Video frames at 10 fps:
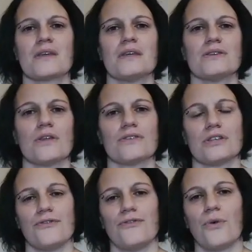So those are the
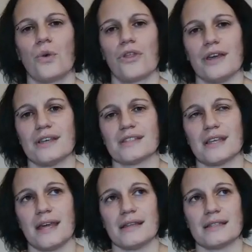4 things
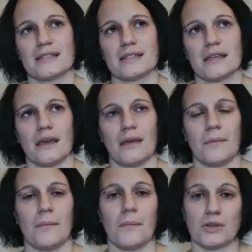that it's
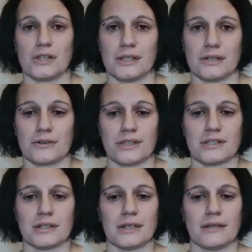mostly
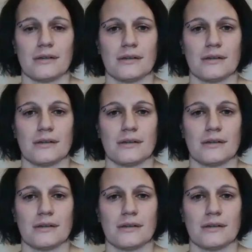interested in.